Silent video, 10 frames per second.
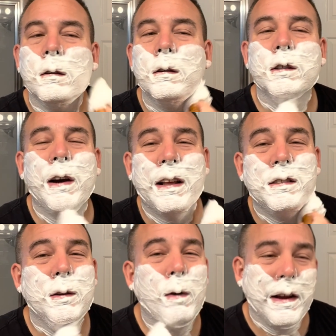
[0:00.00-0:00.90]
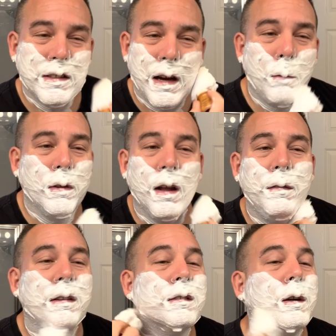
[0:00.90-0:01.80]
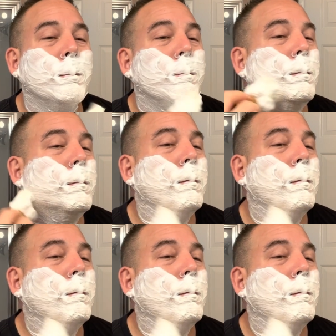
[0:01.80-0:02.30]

So I can see why Scott would love this soap.